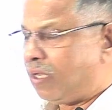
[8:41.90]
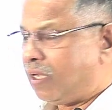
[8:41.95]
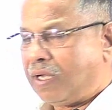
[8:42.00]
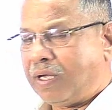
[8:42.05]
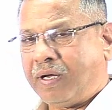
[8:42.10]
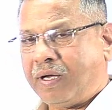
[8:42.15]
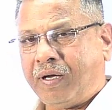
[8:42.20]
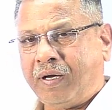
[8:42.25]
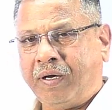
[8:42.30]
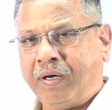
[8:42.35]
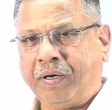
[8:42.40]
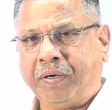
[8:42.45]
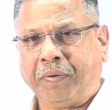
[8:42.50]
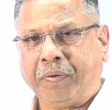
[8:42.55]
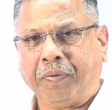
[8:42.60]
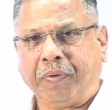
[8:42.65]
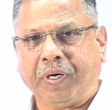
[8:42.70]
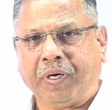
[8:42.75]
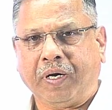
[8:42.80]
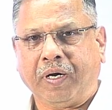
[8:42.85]

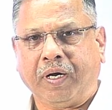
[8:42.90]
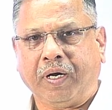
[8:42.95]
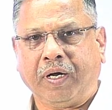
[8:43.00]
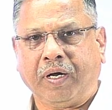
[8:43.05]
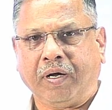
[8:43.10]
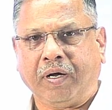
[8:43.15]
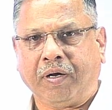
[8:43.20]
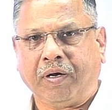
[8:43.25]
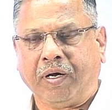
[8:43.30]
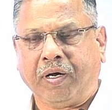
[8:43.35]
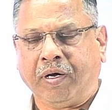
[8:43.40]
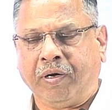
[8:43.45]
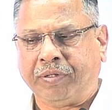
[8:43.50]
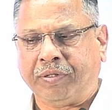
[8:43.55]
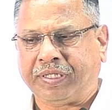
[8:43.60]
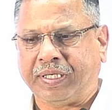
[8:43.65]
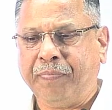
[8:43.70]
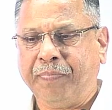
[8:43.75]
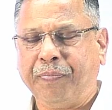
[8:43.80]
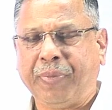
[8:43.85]
a
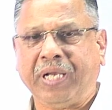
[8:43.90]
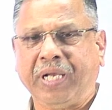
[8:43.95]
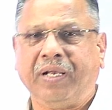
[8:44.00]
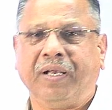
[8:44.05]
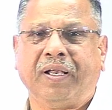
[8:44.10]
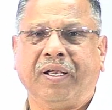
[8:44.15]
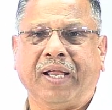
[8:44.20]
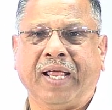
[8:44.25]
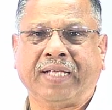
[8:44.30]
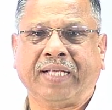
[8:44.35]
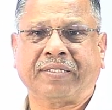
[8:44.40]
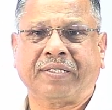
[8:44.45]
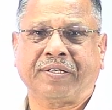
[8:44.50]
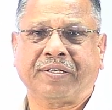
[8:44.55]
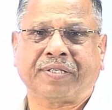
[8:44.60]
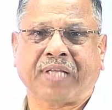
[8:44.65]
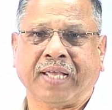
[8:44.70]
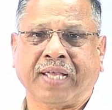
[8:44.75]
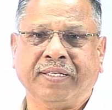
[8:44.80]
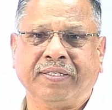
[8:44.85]
simple
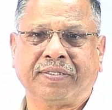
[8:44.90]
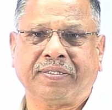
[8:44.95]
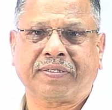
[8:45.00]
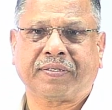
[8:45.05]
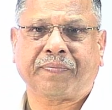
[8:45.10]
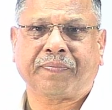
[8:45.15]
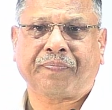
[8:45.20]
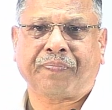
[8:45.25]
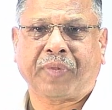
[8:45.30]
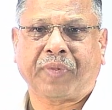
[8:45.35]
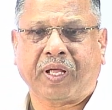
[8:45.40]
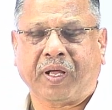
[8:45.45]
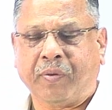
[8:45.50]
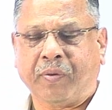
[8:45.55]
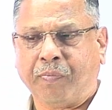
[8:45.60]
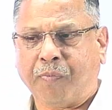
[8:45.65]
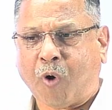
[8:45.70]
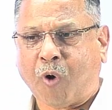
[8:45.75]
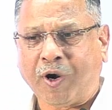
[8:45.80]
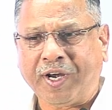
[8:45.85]
exercise, a
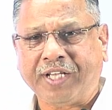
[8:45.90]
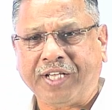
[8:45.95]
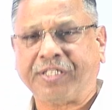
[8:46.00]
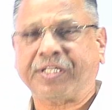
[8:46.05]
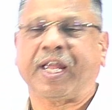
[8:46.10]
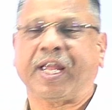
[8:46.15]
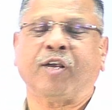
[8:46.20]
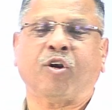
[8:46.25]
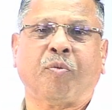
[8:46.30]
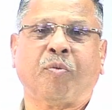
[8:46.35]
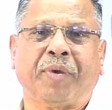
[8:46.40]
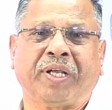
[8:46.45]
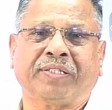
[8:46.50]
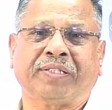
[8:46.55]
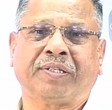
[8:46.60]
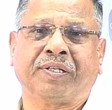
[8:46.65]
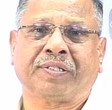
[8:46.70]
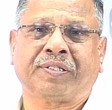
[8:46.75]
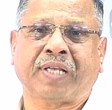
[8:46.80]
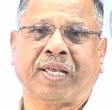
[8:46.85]
modest kind of
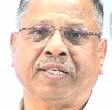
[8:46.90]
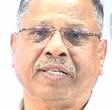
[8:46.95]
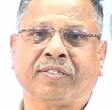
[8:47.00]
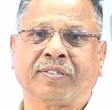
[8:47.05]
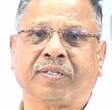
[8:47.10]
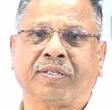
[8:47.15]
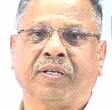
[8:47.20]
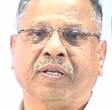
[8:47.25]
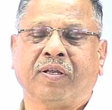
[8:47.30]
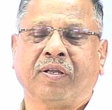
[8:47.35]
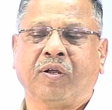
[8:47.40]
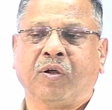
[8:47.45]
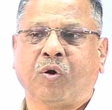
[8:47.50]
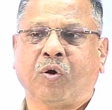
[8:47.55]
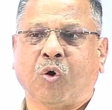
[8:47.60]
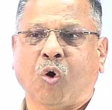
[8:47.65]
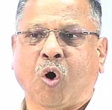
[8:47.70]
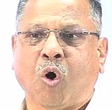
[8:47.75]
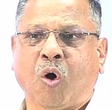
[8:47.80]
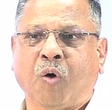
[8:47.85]
exercise
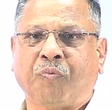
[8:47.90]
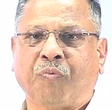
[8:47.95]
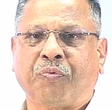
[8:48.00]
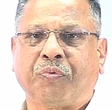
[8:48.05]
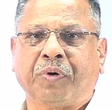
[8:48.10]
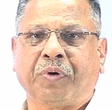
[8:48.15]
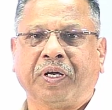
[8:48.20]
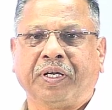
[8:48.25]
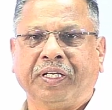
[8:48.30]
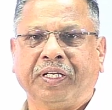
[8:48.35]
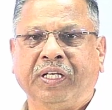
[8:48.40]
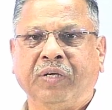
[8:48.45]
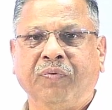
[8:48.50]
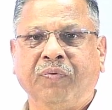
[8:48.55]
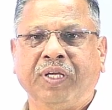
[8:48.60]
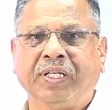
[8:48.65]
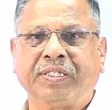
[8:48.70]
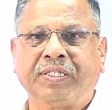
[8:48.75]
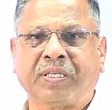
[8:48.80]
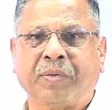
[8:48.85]
of
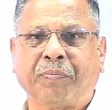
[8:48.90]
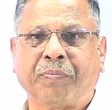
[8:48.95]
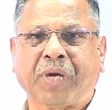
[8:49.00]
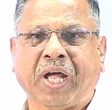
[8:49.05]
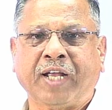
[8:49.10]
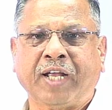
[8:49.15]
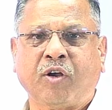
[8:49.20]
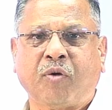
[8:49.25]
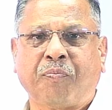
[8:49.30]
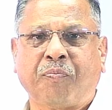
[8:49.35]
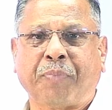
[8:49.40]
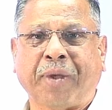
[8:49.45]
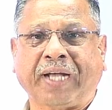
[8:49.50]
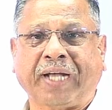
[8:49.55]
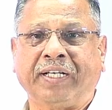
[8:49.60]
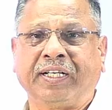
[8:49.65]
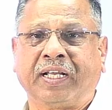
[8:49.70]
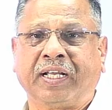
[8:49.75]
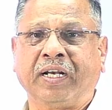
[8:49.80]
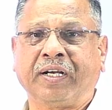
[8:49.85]
giving some kind of
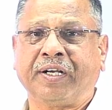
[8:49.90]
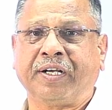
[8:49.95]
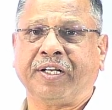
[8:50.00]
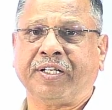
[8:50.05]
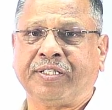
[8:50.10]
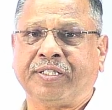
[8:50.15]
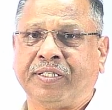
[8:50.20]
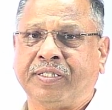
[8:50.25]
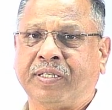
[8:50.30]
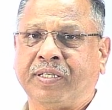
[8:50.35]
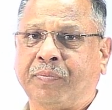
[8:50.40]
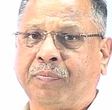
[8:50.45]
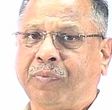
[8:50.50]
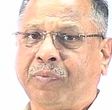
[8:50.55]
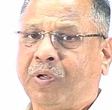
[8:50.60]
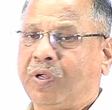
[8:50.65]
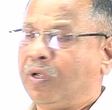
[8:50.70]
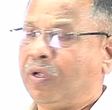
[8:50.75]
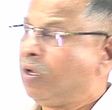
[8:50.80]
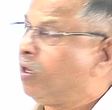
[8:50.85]
practical criticism
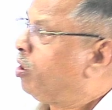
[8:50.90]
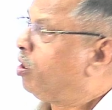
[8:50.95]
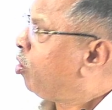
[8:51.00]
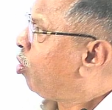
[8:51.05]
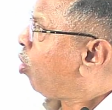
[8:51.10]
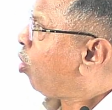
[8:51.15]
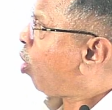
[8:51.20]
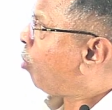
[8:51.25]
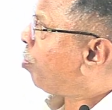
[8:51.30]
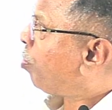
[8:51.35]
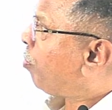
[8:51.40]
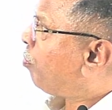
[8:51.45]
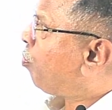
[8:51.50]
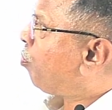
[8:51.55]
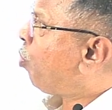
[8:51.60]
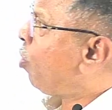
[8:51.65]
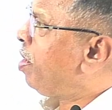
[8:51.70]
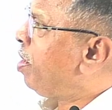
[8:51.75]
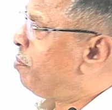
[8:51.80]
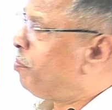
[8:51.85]
of a
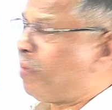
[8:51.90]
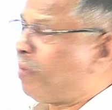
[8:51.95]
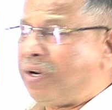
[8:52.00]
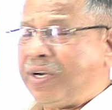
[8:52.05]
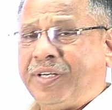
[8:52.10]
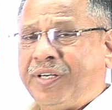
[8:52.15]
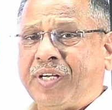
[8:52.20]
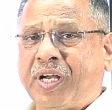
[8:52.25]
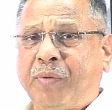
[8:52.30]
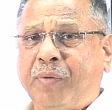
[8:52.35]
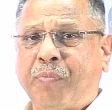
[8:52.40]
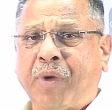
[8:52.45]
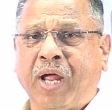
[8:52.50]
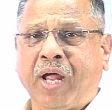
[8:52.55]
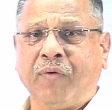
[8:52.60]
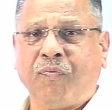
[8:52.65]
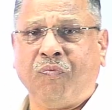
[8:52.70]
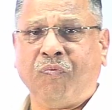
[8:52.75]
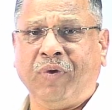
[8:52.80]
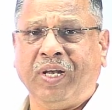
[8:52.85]
poem written by
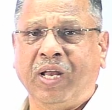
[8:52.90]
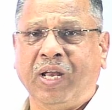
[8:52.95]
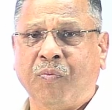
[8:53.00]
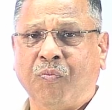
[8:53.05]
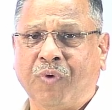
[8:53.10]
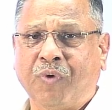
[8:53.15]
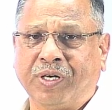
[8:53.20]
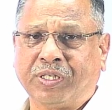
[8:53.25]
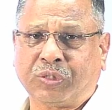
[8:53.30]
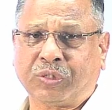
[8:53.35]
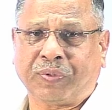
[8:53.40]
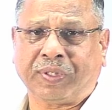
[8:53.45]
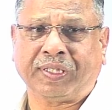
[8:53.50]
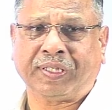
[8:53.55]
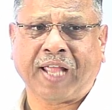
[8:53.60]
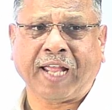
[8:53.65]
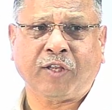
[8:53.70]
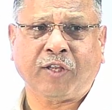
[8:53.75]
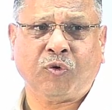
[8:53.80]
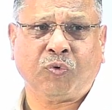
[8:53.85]
William Wordsworth.
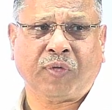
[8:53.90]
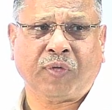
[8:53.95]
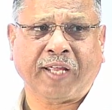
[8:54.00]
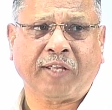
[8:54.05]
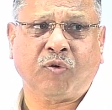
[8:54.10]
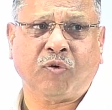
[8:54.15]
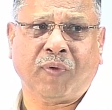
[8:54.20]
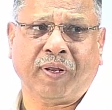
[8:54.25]
Thank you very